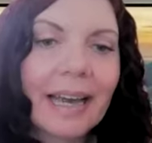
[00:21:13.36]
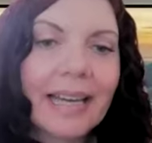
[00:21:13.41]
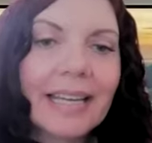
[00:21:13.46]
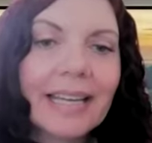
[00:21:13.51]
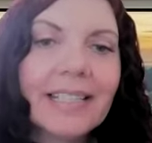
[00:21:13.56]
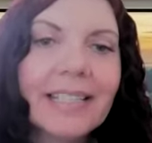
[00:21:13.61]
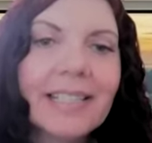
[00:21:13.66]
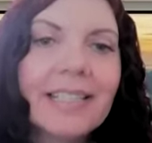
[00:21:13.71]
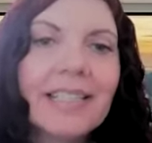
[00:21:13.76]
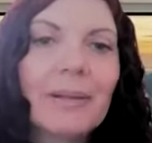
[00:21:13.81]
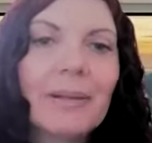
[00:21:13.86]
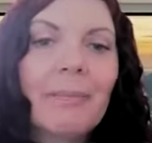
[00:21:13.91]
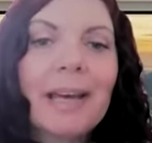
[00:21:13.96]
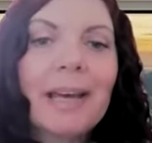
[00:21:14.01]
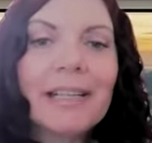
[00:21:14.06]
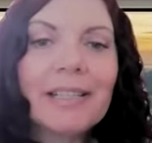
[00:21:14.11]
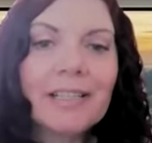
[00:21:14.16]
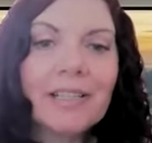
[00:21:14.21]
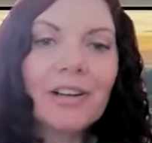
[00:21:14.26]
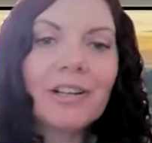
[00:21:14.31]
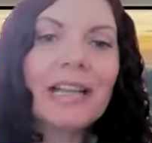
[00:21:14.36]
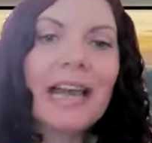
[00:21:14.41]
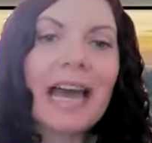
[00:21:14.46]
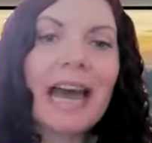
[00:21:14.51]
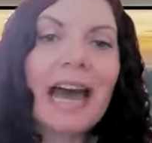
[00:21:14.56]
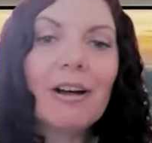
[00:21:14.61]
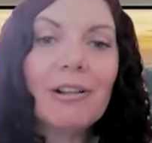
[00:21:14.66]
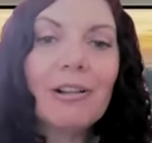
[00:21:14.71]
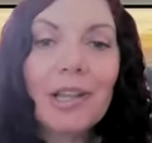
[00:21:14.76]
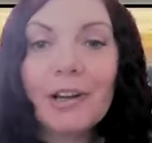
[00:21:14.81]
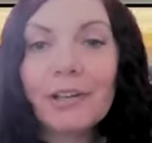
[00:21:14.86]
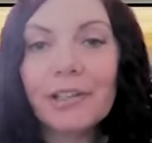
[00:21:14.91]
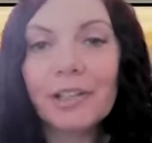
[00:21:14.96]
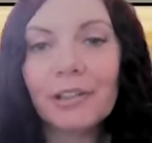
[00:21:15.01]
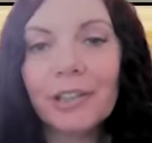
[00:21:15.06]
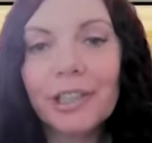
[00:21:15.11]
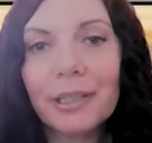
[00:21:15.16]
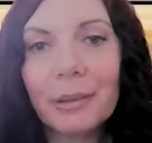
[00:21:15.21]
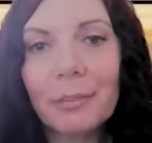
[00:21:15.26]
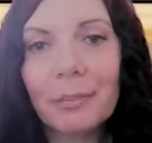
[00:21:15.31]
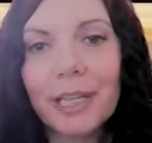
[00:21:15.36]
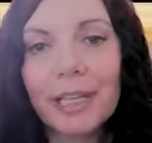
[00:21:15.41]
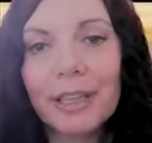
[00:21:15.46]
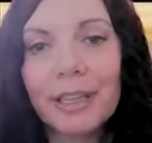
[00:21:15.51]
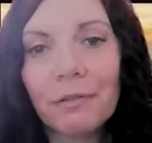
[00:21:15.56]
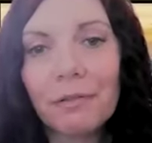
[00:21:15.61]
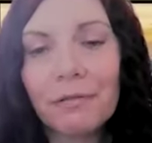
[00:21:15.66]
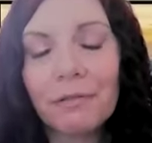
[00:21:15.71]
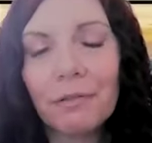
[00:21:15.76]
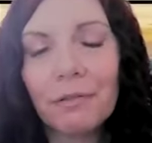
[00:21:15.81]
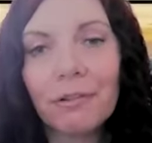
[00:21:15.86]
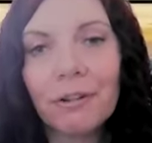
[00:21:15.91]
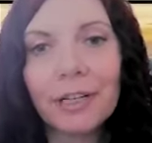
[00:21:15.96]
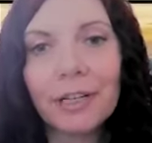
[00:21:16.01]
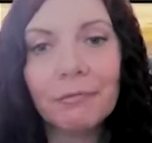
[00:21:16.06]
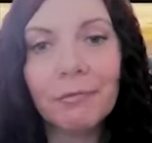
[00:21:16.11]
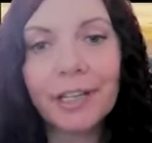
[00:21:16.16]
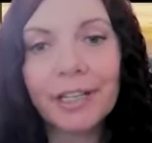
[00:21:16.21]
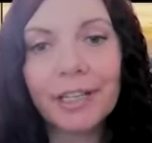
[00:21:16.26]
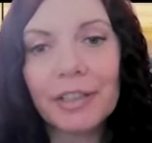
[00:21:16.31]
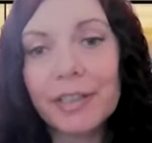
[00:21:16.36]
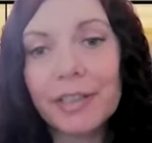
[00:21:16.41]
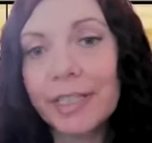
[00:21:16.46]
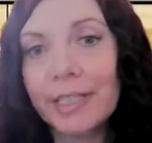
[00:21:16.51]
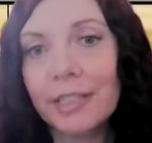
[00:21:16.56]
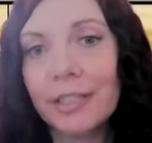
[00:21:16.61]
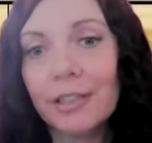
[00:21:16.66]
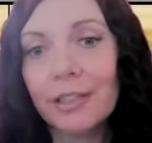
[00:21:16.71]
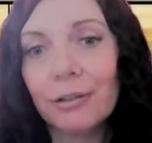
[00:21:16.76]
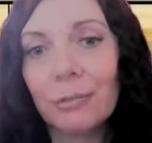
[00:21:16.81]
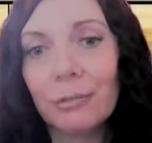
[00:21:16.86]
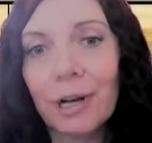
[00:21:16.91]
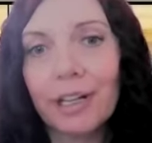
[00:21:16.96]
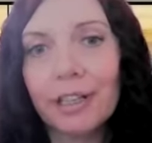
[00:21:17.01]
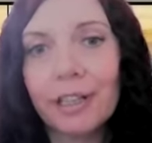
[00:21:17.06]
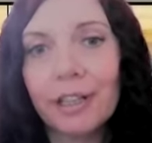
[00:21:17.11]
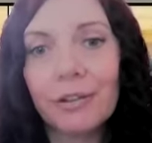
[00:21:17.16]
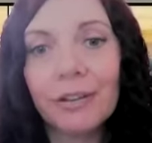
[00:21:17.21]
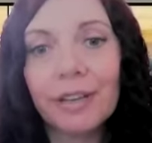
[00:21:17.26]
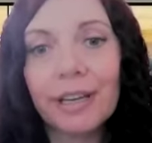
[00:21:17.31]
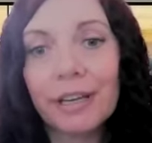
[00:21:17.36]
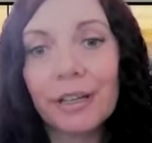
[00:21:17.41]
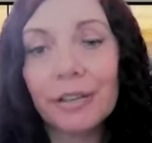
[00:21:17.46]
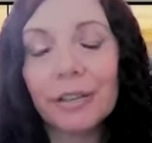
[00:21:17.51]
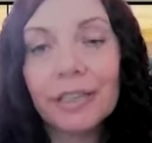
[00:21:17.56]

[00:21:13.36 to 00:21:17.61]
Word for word: i guess it depends on how long you're going to be there for and what you need to do while you're